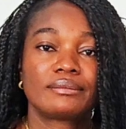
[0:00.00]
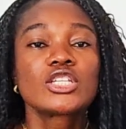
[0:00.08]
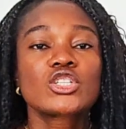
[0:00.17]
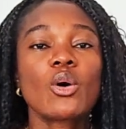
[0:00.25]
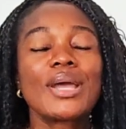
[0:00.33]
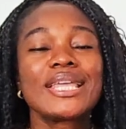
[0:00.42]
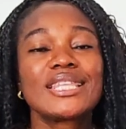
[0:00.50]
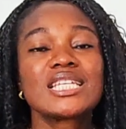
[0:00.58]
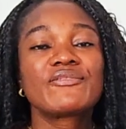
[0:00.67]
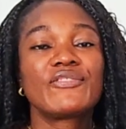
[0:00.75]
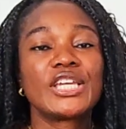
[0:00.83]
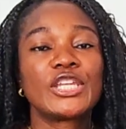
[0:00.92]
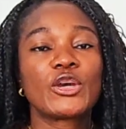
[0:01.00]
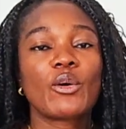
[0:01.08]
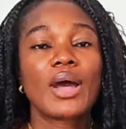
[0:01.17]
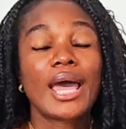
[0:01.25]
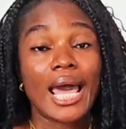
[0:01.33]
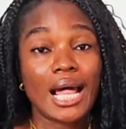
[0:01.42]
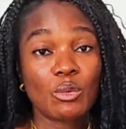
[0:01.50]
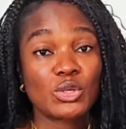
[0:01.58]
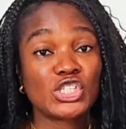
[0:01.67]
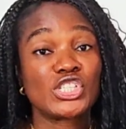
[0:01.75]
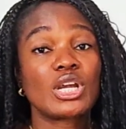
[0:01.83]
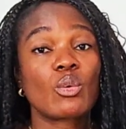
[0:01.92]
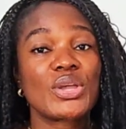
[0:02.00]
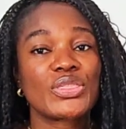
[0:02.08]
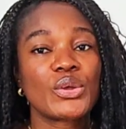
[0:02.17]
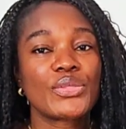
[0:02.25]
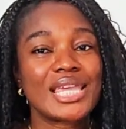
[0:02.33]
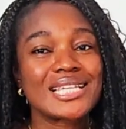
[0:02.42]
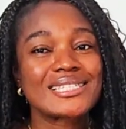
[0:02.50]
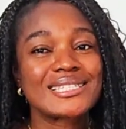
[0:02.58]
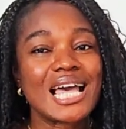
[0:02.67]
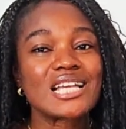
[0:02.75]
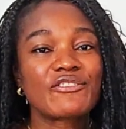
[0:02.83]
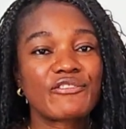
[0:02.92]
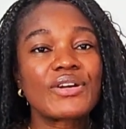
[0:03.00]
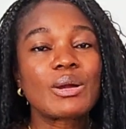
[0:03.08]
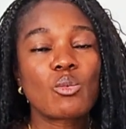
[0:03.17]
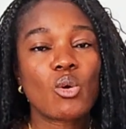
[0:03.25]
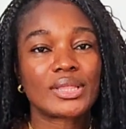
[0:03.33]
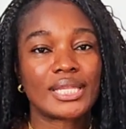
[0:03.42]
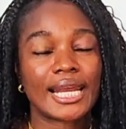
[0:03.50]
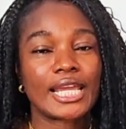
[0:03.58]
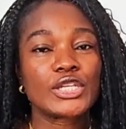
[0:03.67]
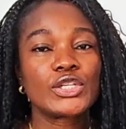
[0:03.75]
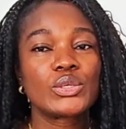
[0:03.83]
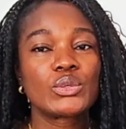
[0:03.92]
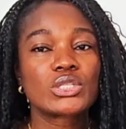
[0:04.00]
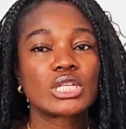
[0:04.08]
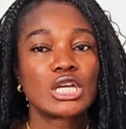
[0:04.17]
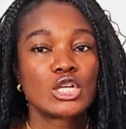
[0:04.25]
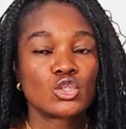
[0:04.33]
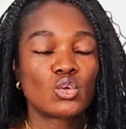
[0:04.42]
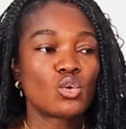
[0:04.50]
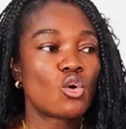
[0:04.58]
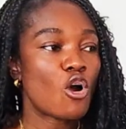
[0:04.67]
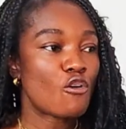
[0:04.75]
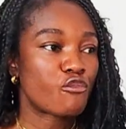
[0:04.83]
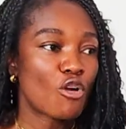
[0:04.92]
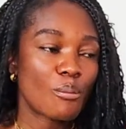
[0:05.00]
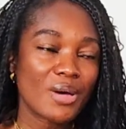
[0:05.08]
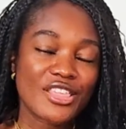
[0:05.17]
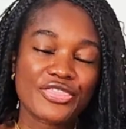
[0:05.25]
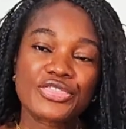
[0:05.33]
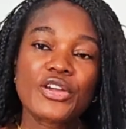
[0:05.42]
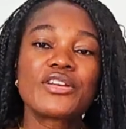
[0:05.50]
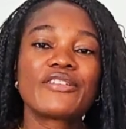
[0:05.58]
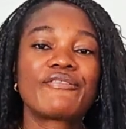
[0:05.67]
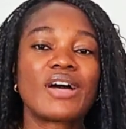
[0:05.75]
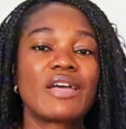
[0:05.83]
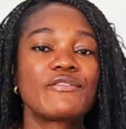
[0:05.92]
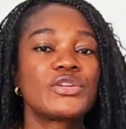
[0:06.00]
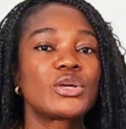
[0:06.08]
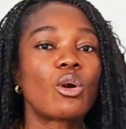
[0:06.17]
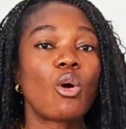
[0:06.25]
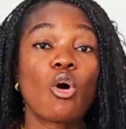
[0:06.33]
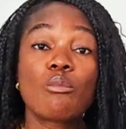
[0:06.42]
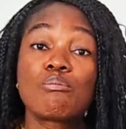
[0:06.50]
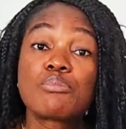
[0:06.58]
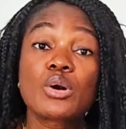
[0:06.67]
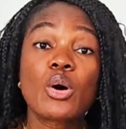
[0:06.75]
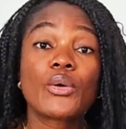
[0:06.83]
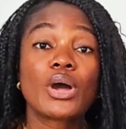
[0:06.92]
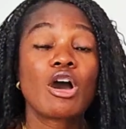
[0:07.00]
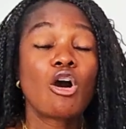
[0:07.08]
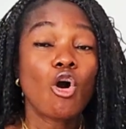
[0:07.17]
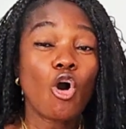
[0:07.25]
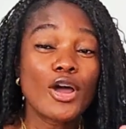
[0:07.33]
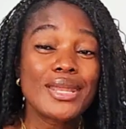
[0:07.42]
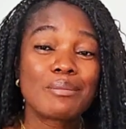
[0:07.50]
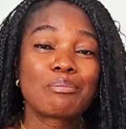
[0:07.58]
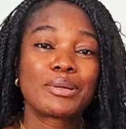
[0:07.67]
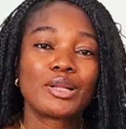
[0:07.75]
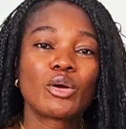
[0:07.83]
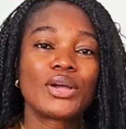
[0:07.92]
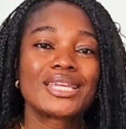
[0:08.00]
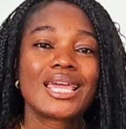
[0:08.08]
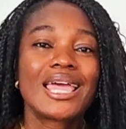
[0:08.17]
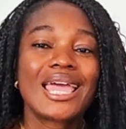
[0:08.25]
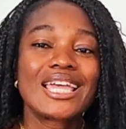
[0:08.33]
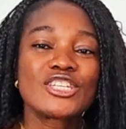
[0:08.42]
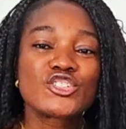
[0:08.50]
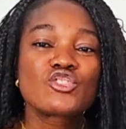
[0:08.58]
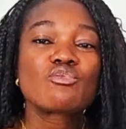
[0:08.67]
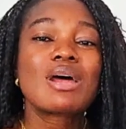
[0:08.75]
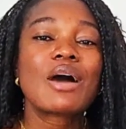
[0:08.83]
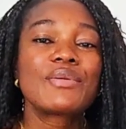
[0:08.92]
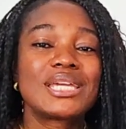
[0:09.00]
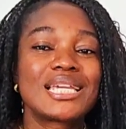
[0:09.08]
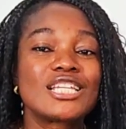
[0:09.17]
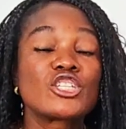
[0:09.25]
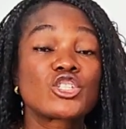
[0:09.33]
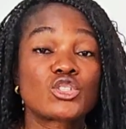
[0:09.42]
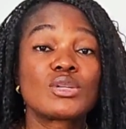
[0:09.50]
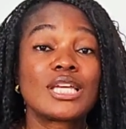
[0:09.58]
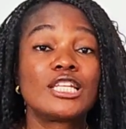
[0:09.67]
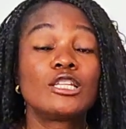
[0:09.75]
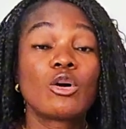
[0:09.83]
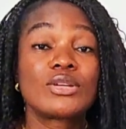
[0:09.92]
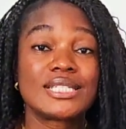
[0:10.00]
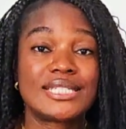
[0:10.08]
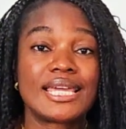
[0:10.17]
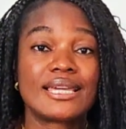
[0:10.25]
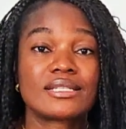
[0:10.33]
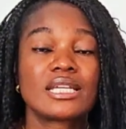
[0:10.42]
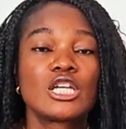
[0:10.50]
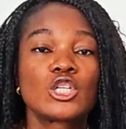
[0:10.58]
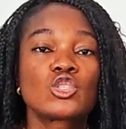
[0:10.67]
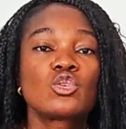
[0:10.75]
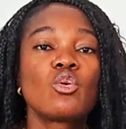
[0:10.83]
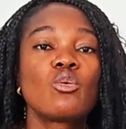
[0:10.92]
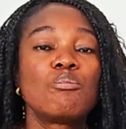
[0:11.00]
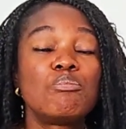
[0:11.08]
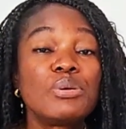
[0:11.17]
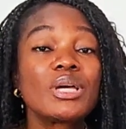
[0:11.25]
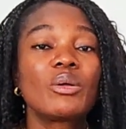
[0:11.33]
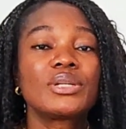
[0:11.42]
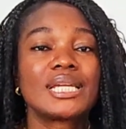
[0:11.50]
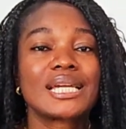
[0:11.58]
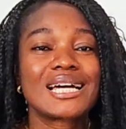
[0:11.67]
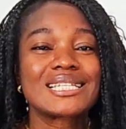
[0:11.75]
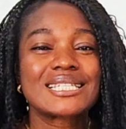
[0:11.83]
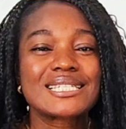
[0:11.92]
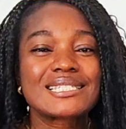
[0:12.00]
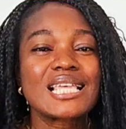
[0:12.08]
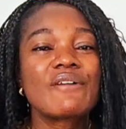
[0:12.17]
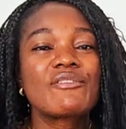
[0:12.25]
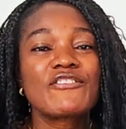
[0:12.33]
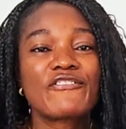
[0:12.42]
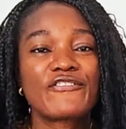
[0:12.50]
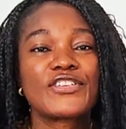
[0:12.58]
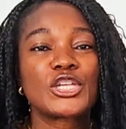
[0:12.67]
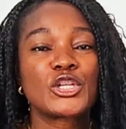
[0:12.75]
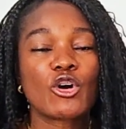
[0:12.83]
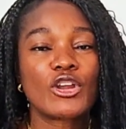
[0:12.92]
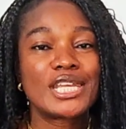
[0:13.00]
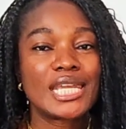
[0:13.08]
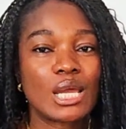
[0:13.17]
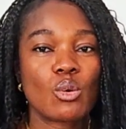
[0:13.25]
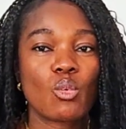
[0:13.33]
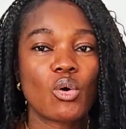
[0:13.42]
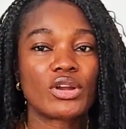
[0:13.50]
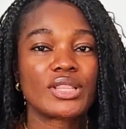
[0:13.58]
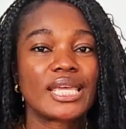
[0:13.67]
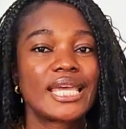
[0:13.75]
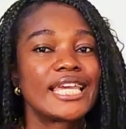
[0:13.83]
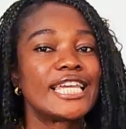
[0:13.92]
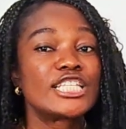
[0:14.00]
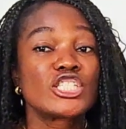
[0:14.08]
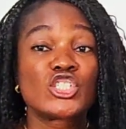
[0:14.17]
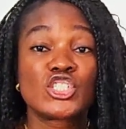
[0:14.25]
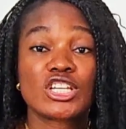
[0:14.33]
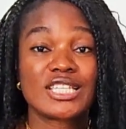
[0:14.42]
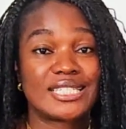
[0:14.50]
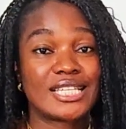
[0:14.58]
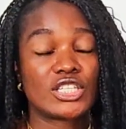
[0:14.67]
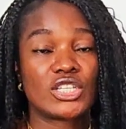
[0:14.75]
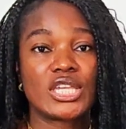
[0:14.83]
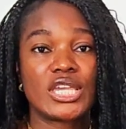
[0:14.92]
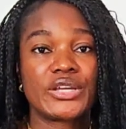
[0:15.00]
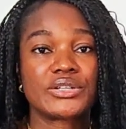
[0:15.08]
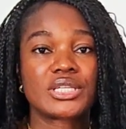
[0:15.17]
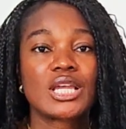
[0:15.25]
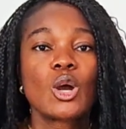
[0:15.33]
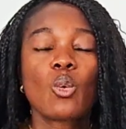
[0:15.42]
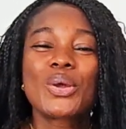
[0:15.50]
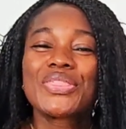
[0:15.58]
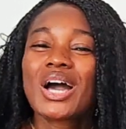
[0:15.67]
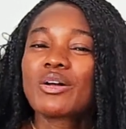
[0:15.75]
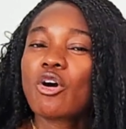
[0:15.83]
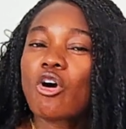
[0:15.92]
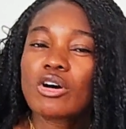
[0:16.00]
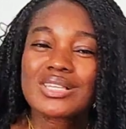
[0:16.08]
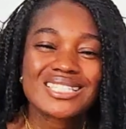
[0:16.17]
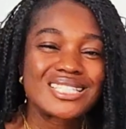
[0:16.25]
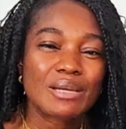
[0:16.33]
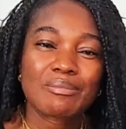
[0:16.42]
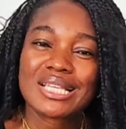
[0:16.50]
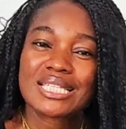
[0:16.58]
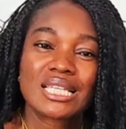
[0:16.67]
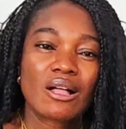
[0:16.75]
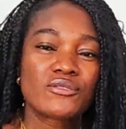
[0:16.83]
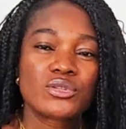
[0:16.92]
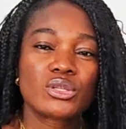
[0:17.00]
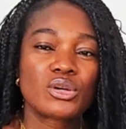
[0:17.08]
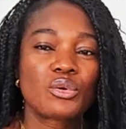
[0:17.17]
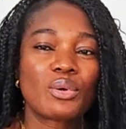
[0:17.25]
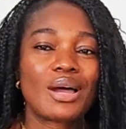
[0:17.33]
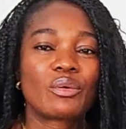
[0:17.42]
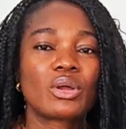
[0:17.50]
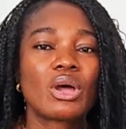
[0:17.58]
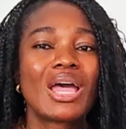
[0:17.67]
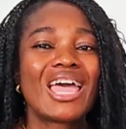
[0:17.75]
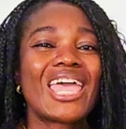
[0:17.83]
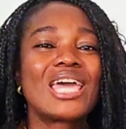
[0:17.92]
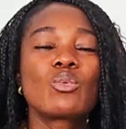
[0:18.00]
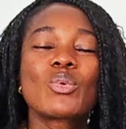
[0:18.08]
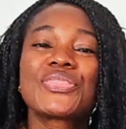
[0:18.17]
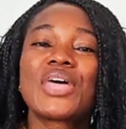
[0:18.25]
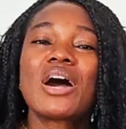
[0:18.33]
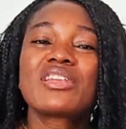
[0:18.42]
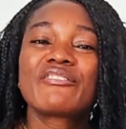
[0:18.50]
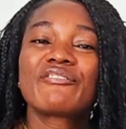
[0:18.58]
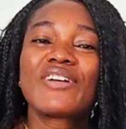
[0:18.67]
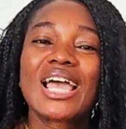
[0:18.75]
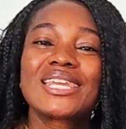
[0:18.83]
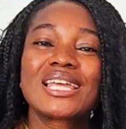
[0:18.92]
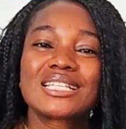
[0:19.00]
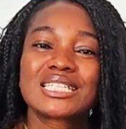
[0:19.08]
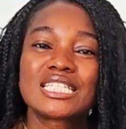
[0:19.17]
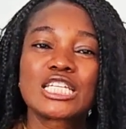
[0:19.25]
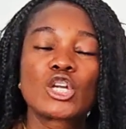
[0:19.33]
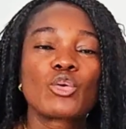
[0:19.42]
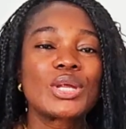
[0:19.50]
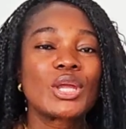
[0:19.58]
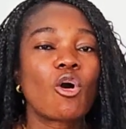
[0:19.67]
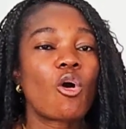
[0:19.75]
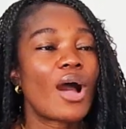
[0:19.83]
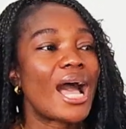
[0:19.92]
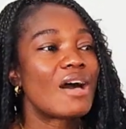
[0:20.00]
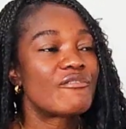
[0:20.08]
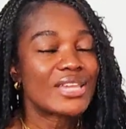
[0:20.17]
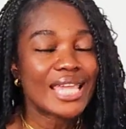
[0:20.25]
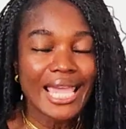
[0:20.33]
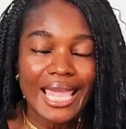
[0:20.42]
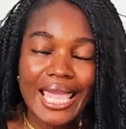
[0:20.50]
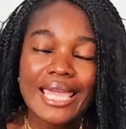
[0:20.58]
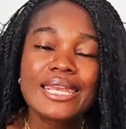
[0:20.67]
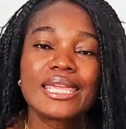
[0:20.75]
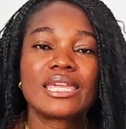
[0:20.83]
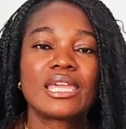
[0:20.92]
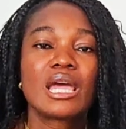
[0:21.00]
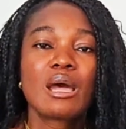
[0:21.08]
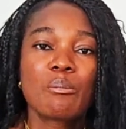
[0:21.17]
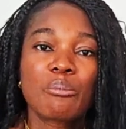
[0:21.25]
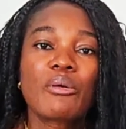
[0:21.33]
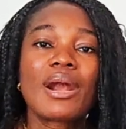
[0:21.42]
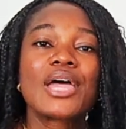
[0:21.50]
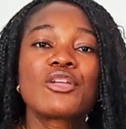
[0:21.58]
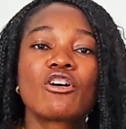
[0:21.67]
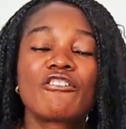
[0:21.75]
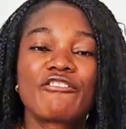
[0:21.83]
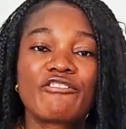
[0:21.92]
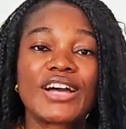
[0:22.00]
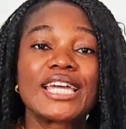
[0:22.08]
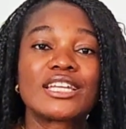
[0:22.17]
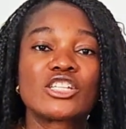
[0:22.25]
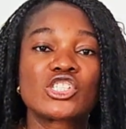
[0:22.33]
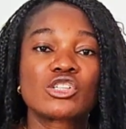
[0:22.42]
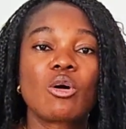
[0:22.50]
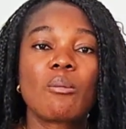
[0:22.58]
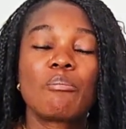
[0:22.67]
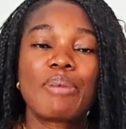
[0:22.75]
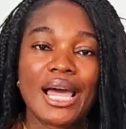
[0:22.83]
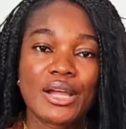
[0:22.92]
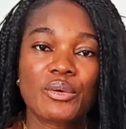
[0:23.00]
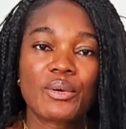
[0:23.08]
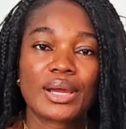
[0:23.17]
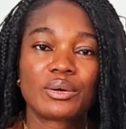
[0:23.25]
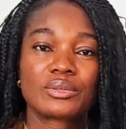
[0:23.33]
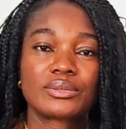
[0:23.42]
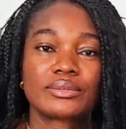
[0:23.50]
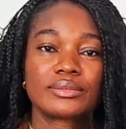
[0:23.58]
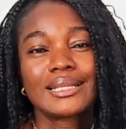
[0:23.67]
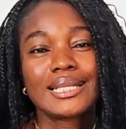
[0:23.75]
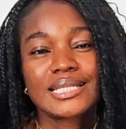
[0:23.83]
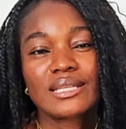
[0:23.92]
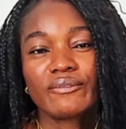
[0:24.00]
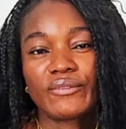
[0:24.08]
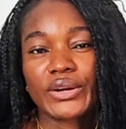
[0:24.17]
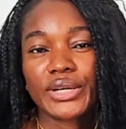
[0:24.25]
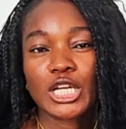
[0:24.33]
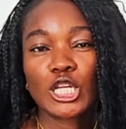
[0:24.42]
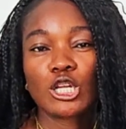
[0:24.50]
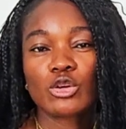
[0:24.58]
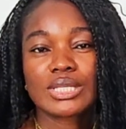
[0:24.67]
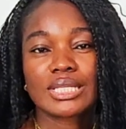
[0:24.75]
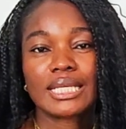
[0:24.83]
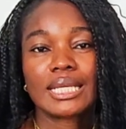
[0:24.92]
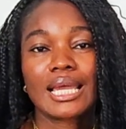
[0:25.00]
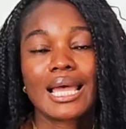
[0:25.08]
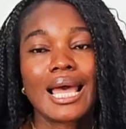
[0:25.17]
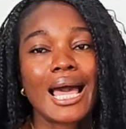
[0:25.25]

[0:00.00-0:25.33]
So in this video, I will share with you the exact framework that I used to go from a 35-year-old broke, unemployed, and drowning in student loan debt to building a 7-figure net worth in just 6 years without hustling myself to the ground and without a finance degree or having any prior financial background. Listen very closely.